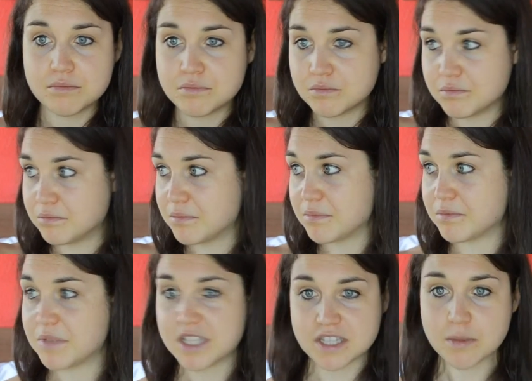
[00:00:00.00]

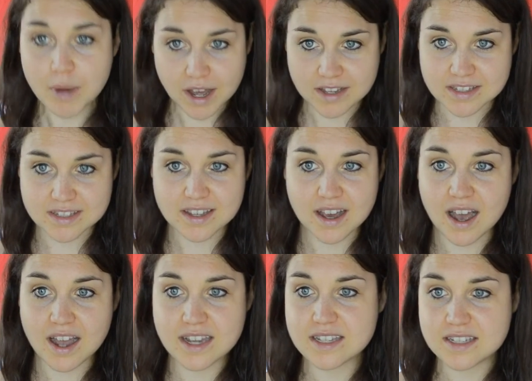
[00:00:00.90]
miss the bus.
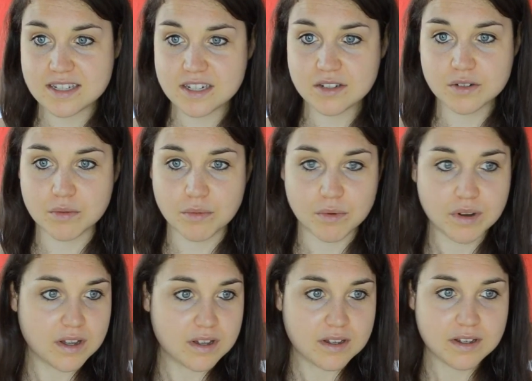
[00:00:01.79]
I still
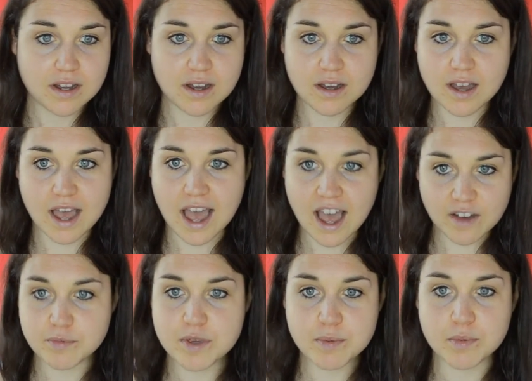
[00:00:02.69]

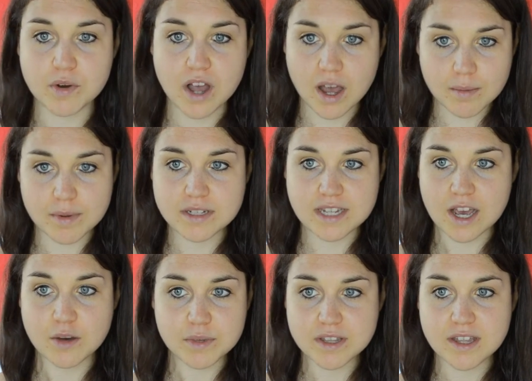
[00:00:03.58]
have people come and
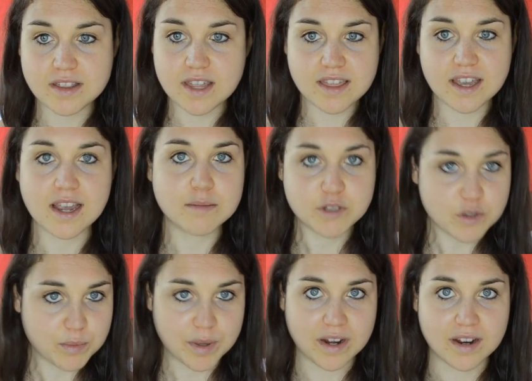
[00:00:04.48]
tell me that they think I'm
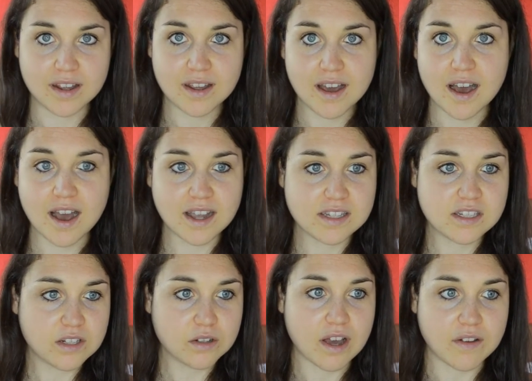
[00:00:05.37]
stupid. I
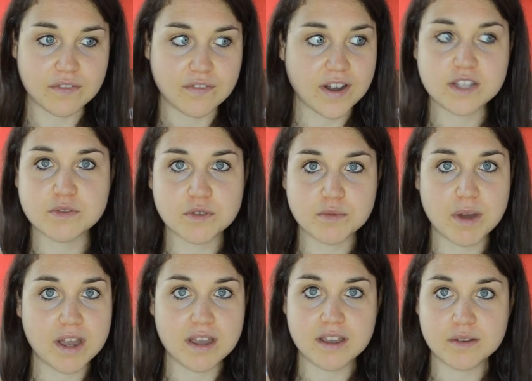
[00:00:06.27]
still have fights with
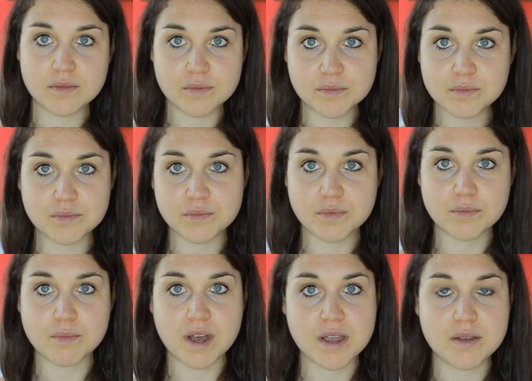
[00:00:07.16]
my
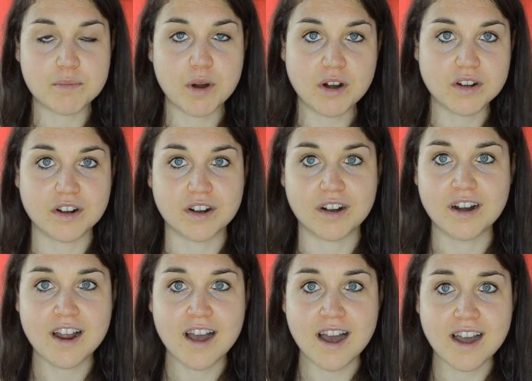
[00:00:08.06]
my partner.
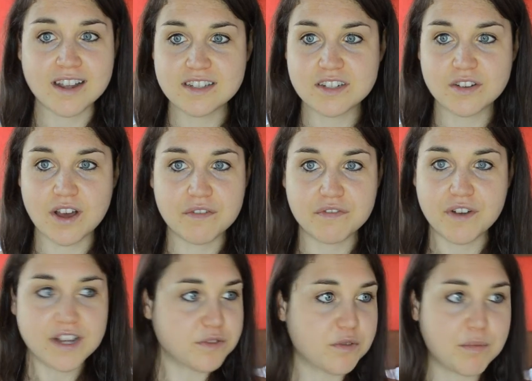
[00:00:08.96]
I still have
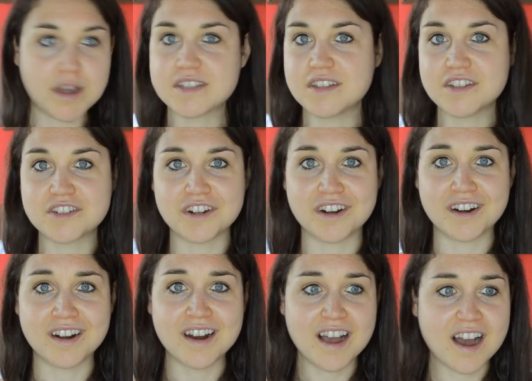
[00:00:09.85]
fights with my
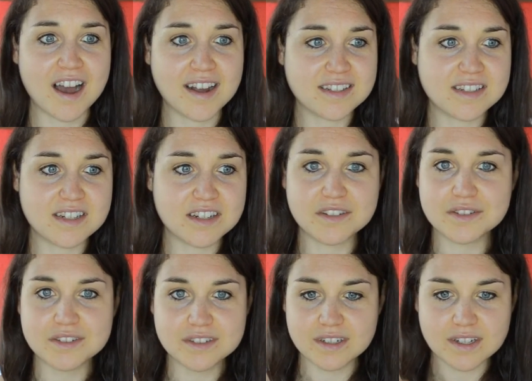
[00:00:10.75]
sister. I
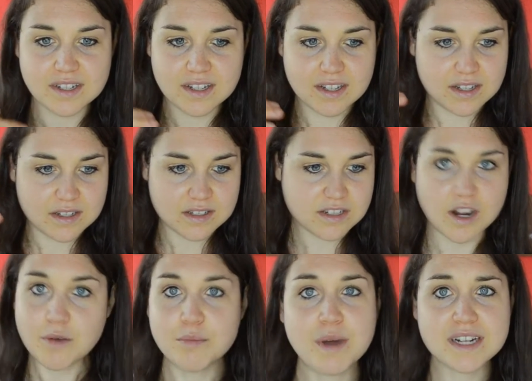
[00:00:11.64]
still
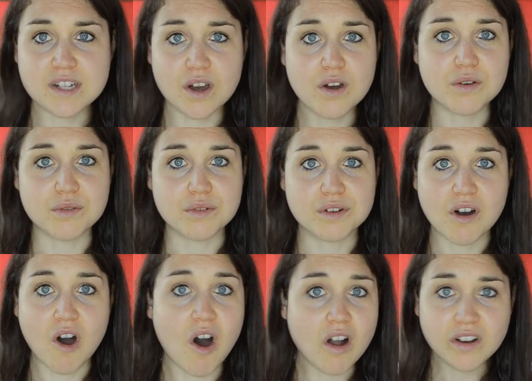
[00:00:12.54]
stub my toe.
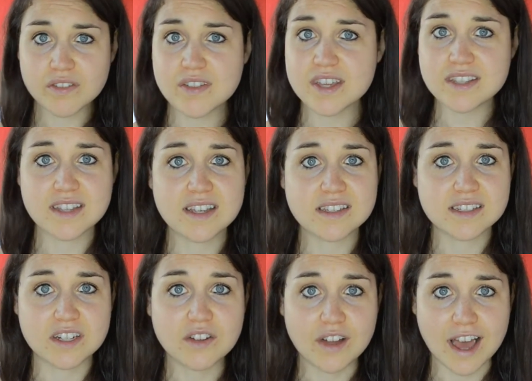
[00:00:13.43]
All of these things
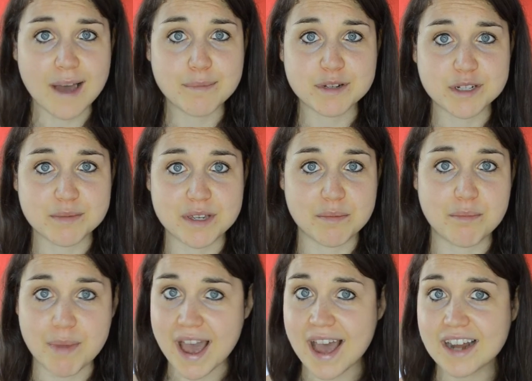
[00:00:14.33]
still happen to me.
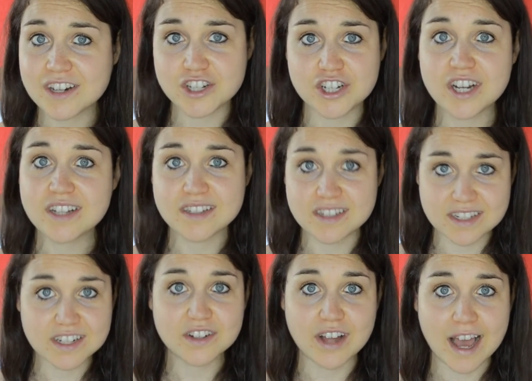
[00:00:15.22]
Bad shit
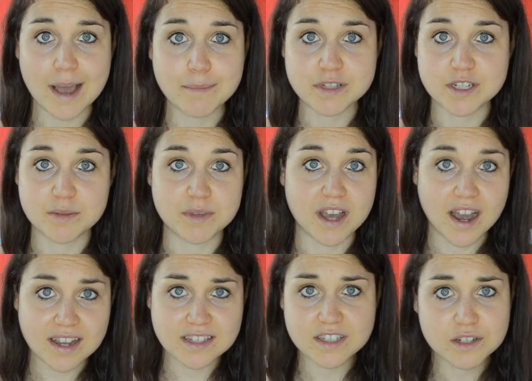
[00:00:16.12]
still happens to me.
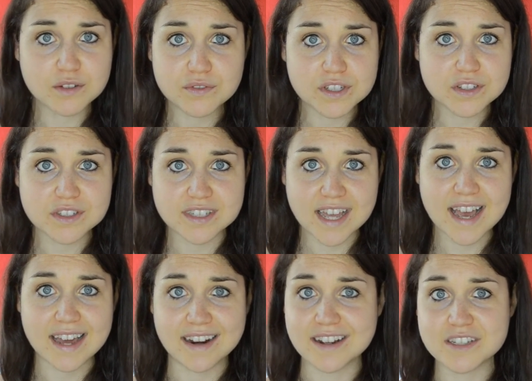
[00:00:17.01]
I still feel
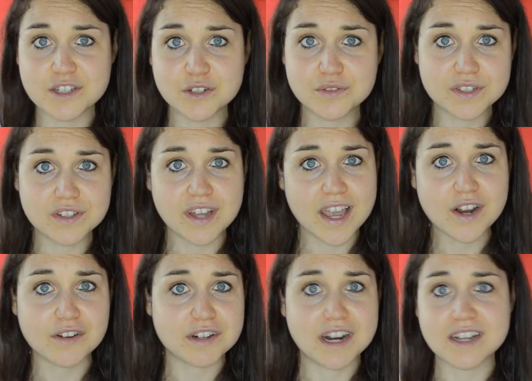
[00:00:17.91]
sad. I still feel
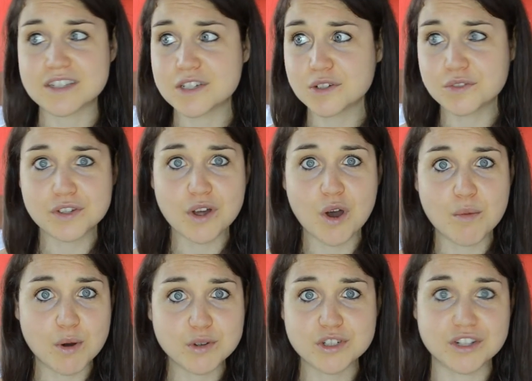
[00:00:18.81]
angry. I still feel
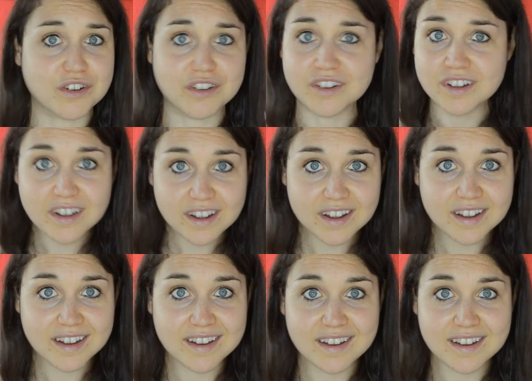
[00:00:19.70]
emotional.
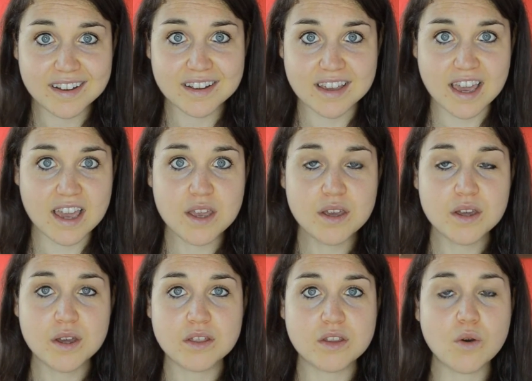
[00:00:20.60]
Okay?
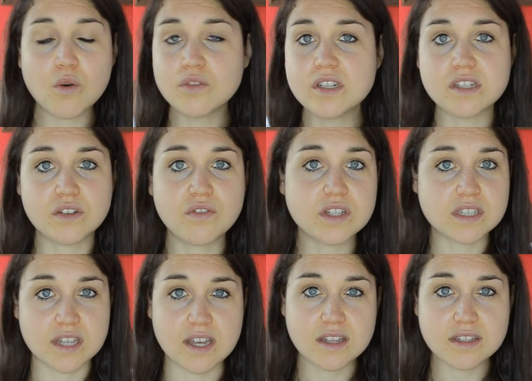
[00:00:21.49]
The only difference
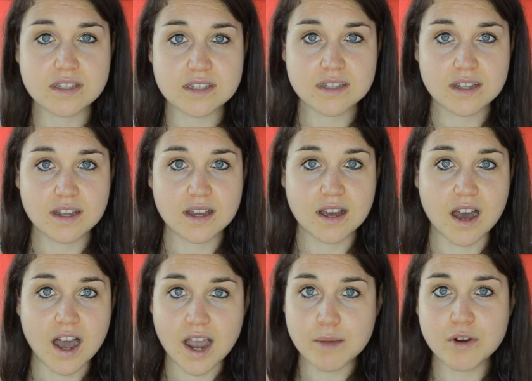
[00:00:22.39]
is
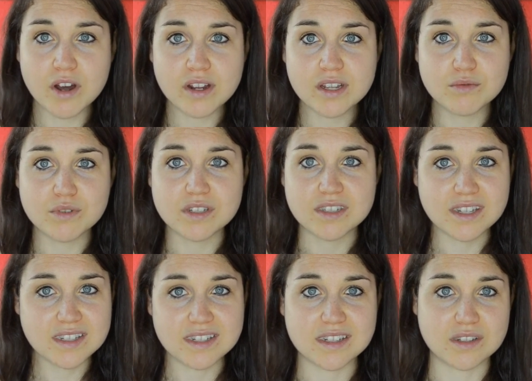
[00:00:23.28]
I'm not in
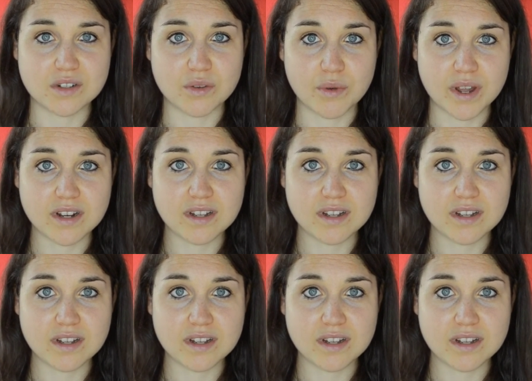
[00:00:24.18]
resistance to it.